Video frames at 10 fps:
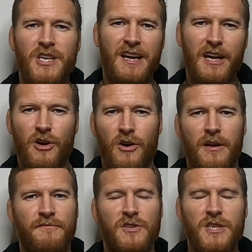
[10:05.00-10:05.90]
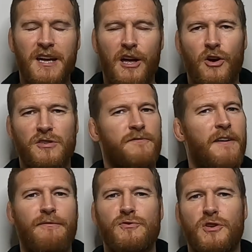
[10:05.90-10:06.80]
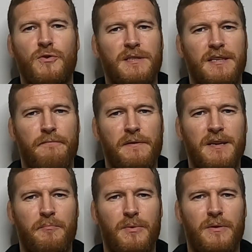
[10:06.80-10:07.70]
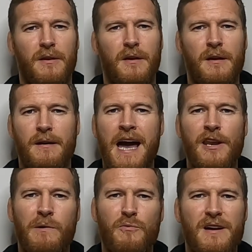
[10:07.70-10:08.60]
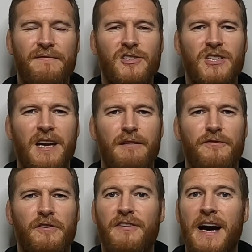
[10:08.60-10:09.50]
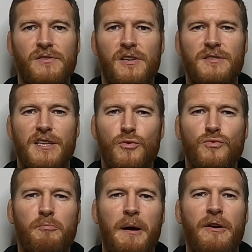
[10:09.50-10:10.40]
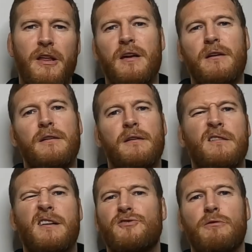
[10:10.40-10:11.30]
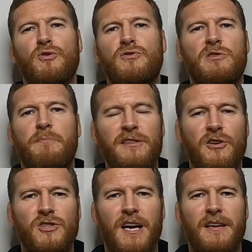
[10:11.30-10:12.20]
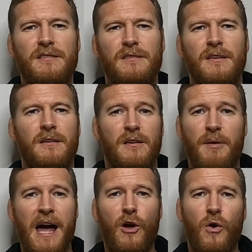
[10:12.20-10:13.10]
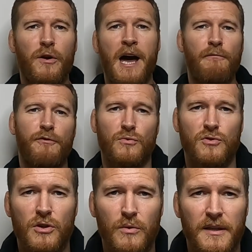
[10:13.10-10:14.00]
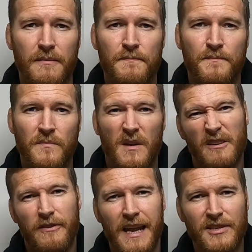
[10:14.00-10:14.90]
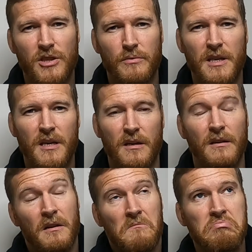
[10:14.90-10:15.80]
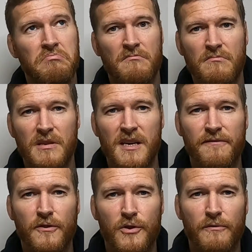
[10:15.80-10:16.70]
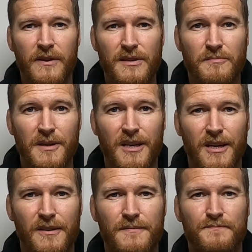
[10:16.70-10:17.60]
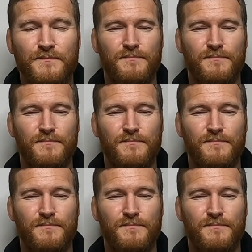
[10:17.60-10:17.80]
the jacket costs £500, say for example, I know I'm going to have that jacket for 5 years. That's £100 a year. That's not much to spend on a jacket. You buy a coat now for £100, and if it lasts you a year, yeah, fair enough, it lasts me a year.